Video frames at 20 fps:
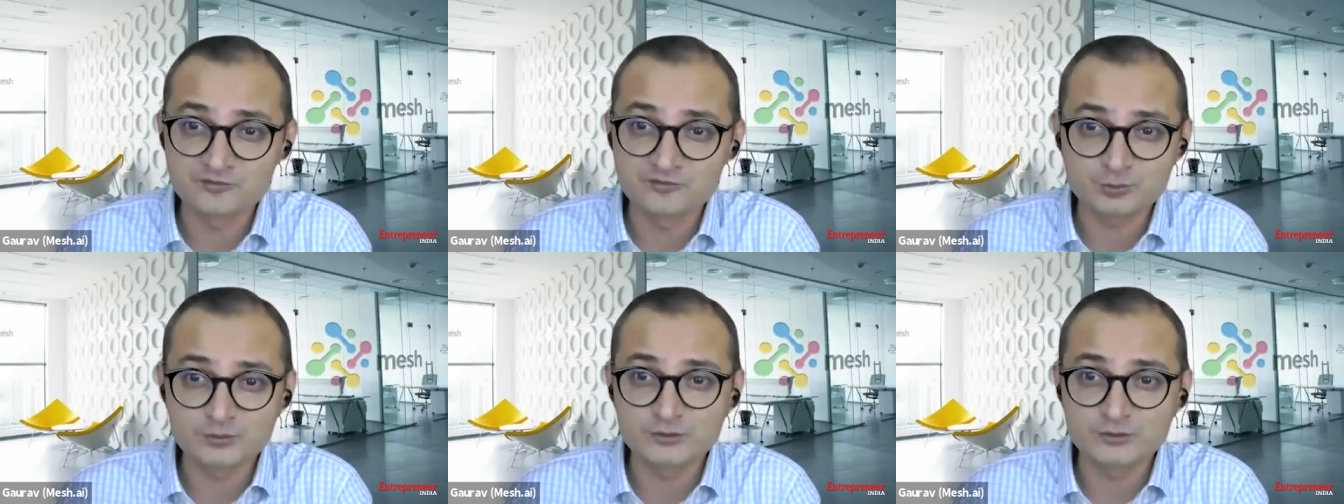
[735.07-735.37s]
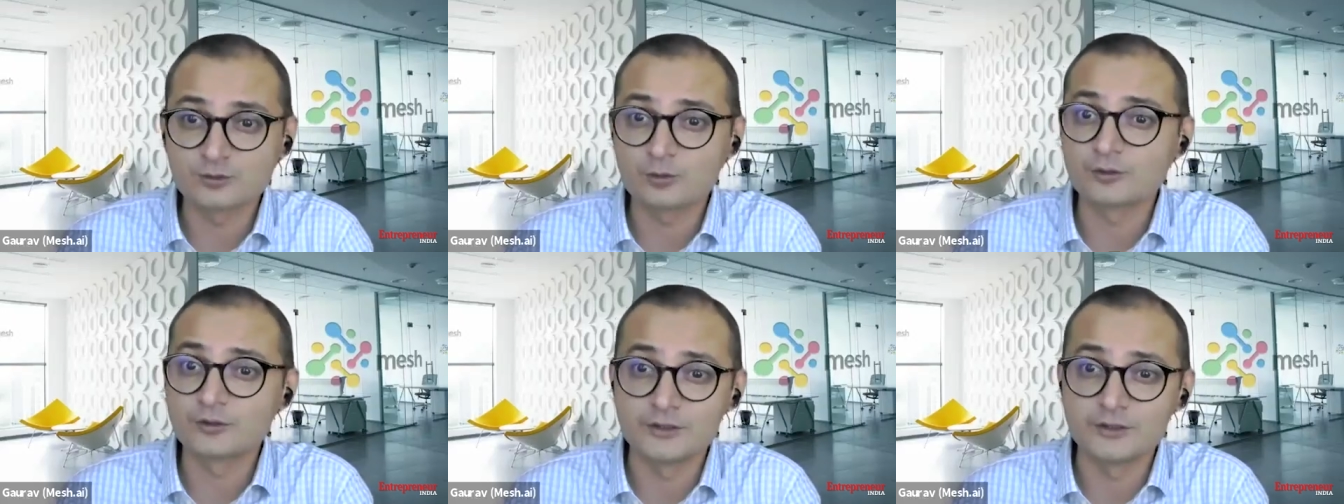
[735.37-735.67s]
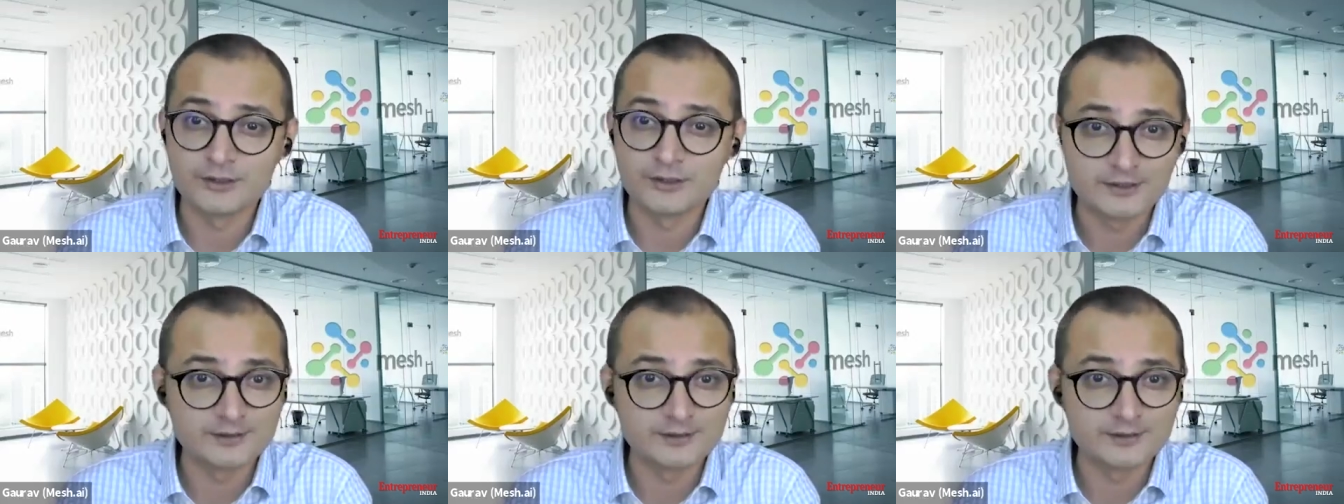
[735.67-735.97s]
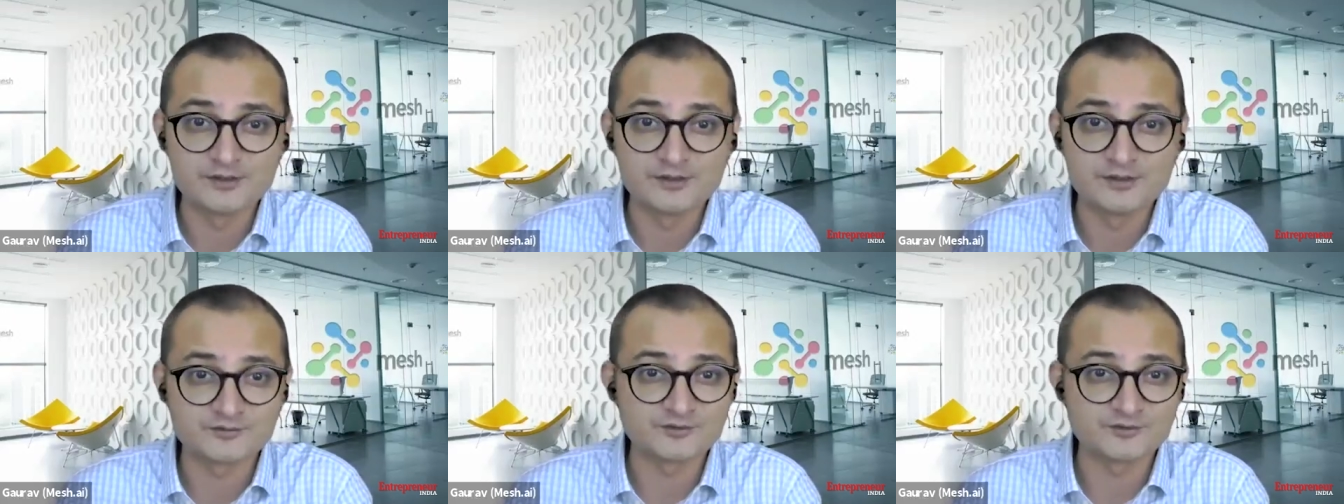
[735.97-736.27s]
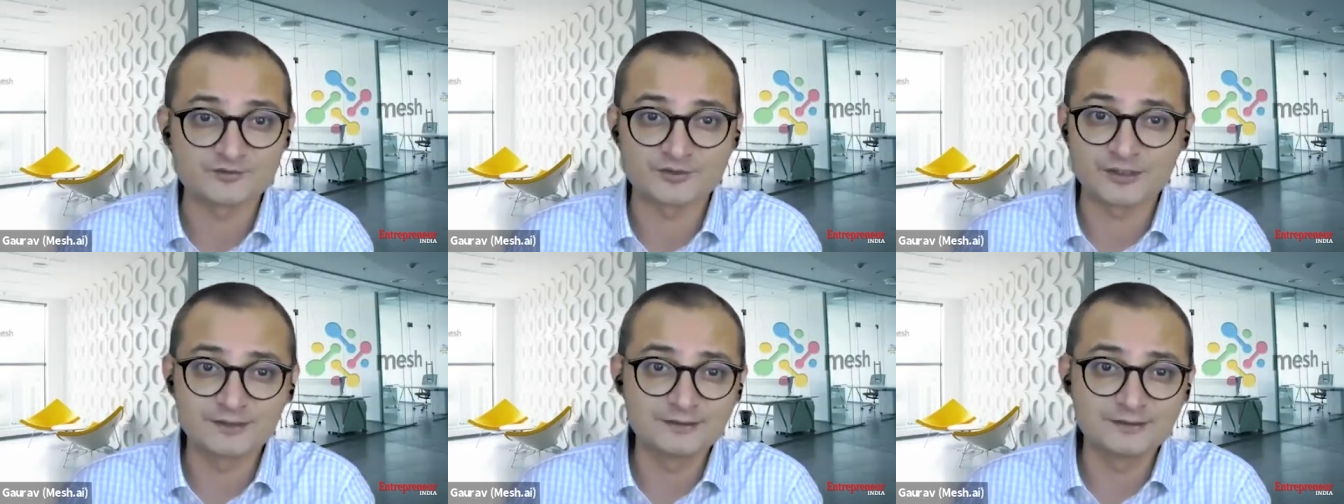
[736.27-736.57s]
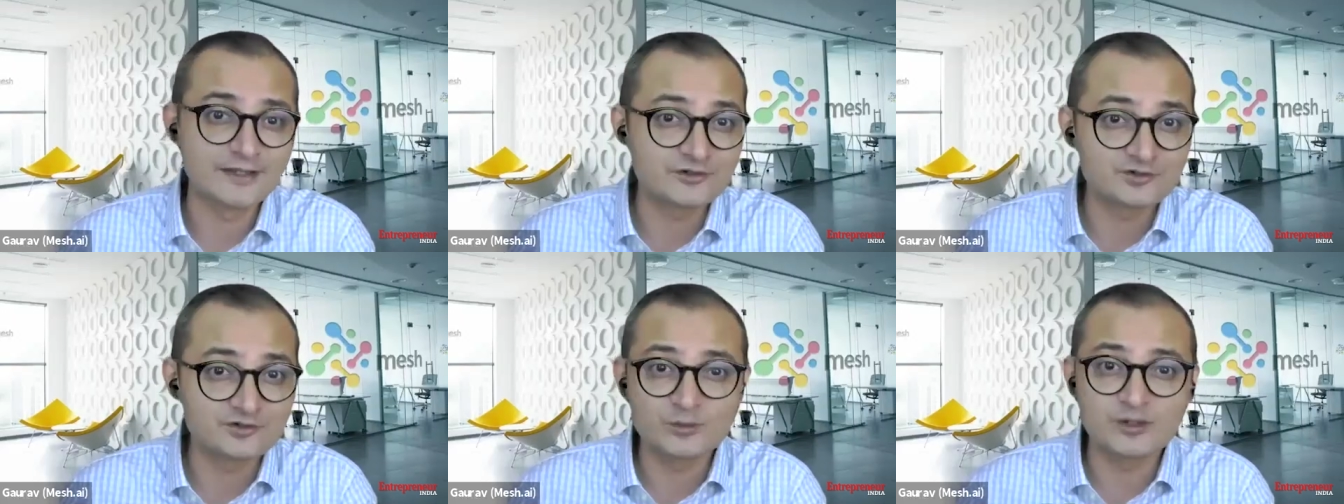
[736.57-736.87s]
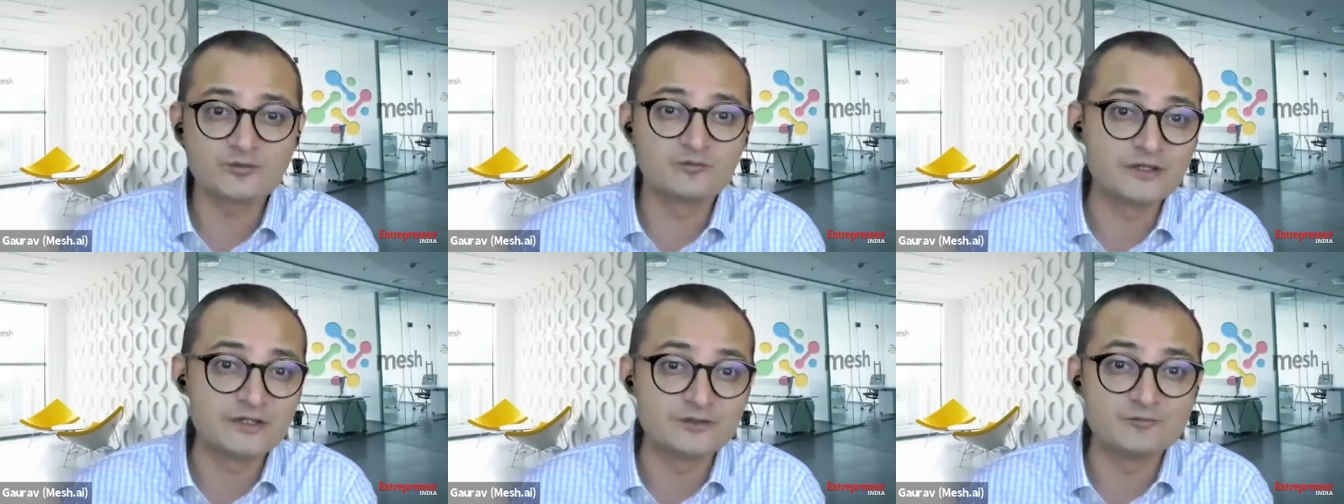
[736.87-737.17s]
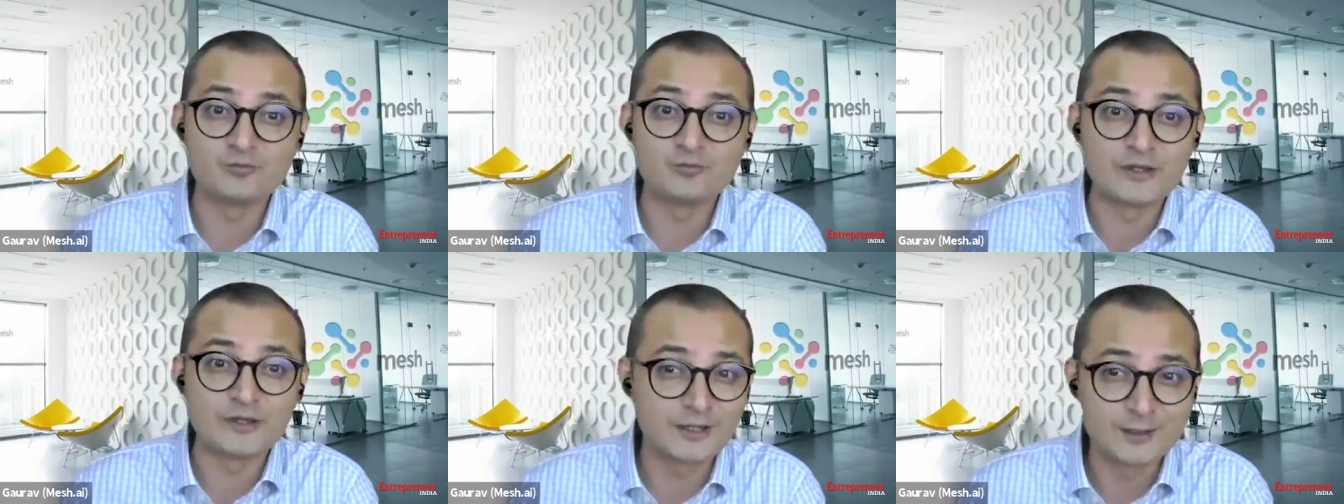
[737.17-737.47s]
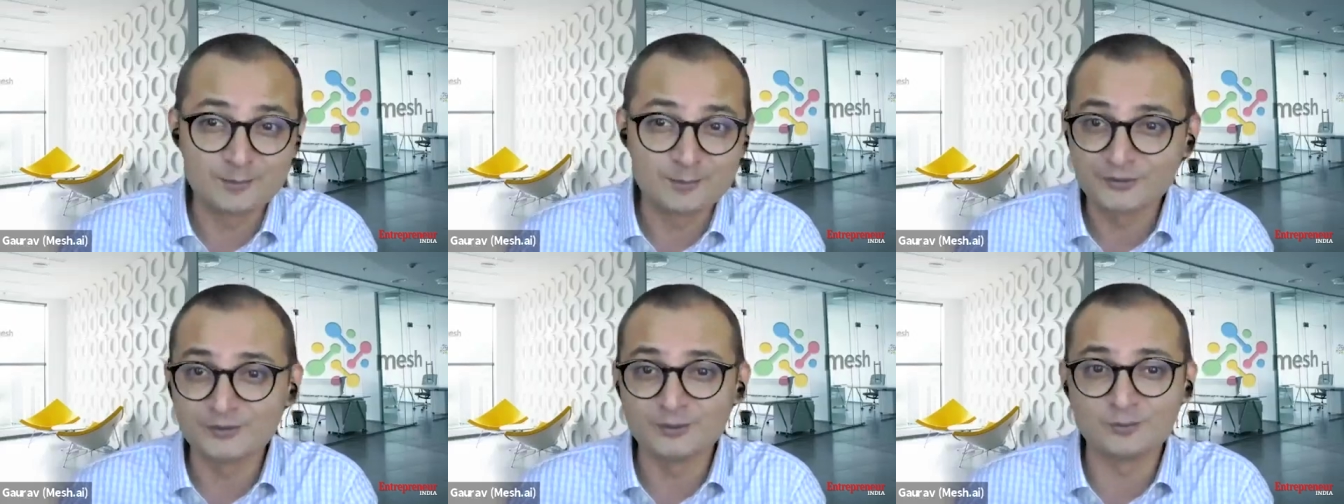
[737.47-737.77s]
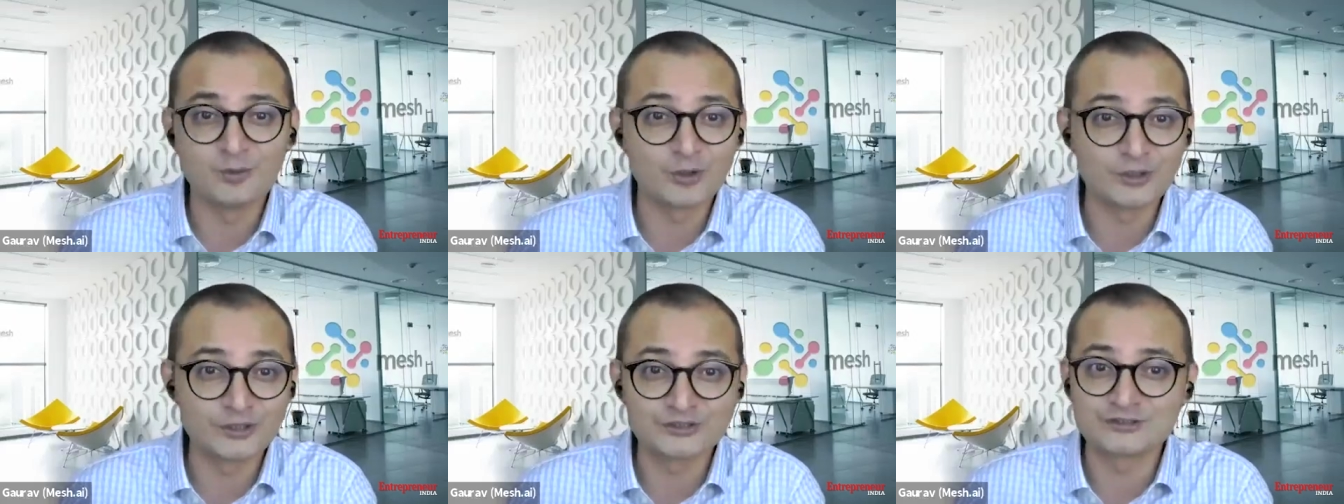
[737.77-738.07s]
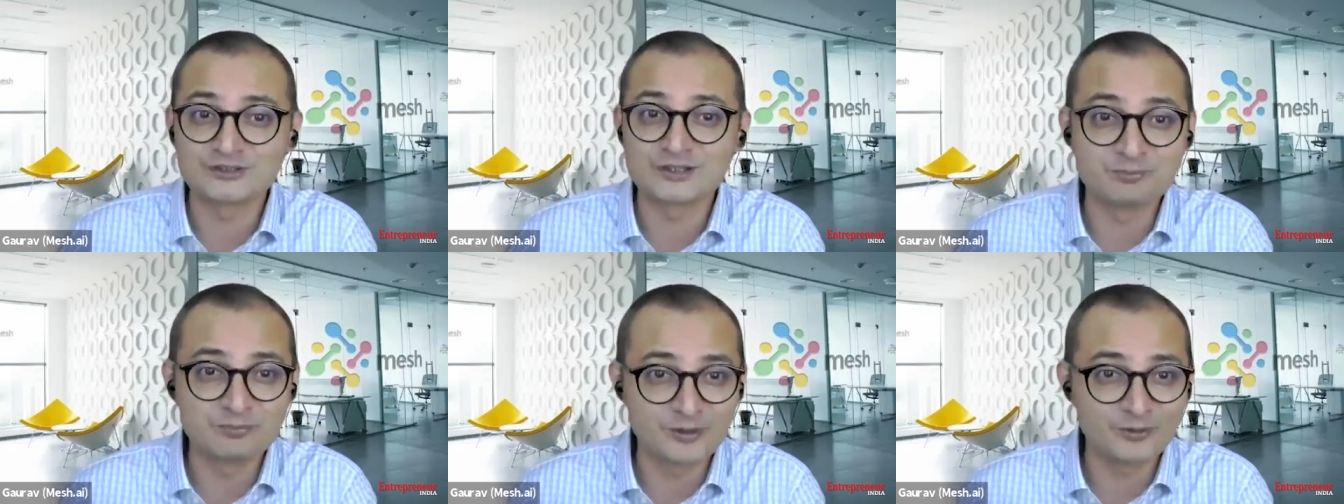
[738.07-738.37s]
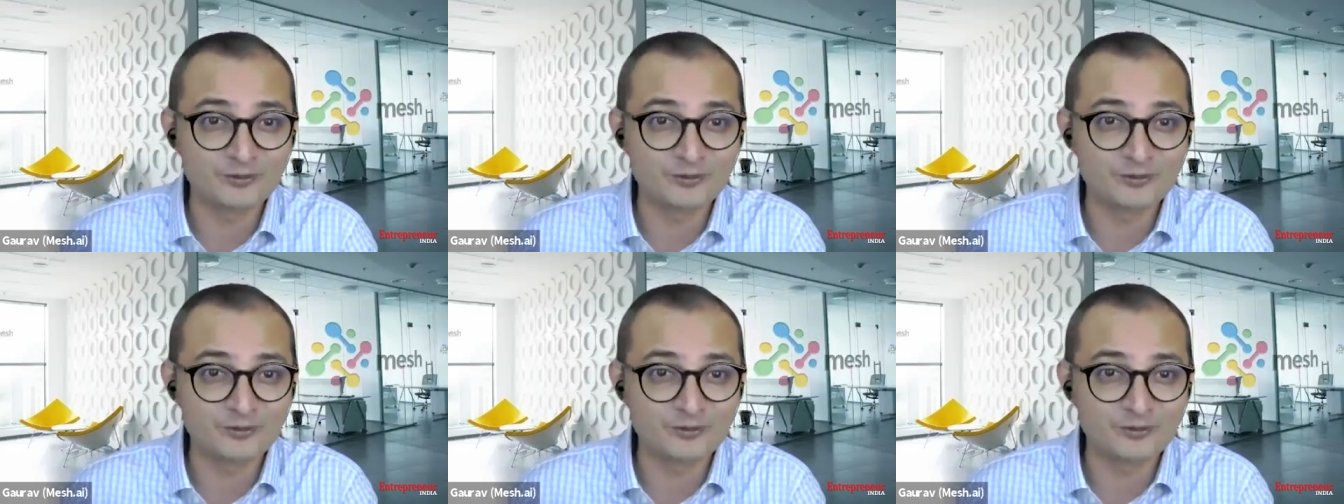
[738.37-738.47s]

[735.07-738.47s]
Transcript: best work on a daily basis right that's why we wake up in the morning